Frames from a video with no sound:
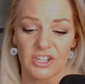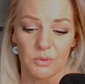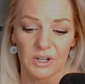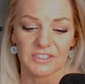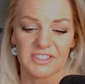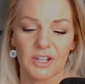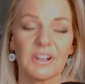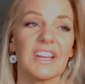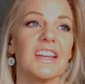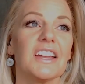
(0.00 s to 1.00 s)
world. So
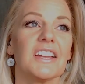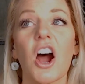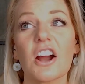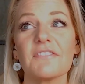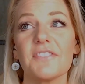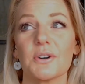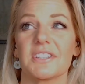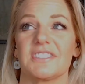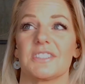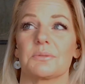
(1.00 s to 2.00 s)
our
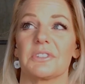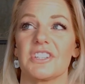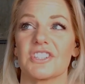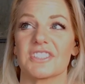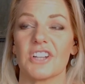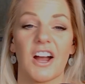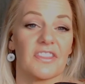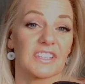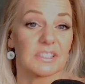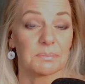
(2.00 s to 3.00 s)
focus is really just
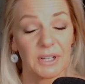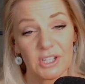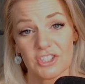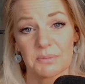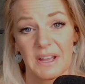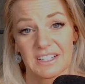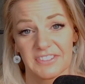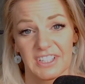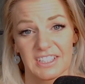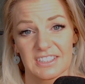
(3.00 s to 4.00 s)
on the spiritual
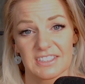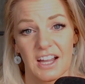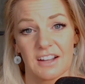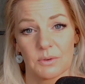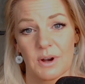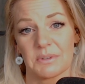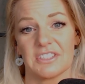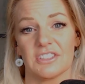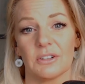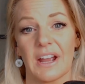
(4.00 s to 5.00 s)
benefits of what we
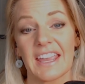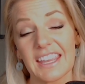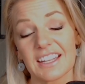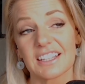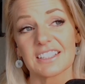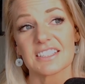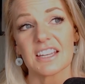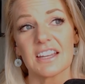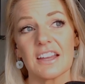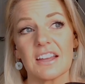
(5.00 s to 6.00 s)
do and
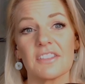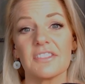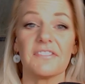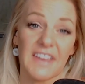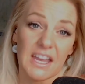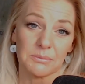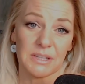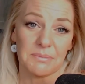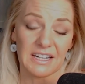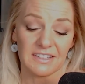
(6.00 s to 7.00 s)
the
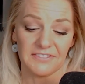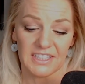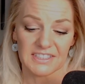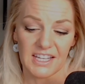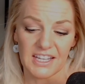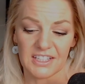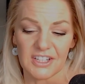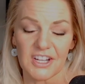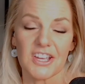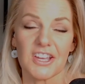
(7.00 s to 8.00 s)
family benefits,
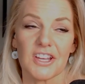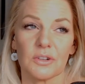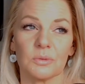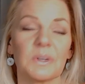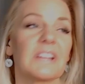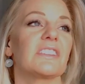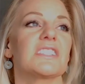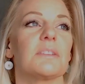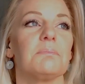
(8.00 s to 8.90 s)
and really to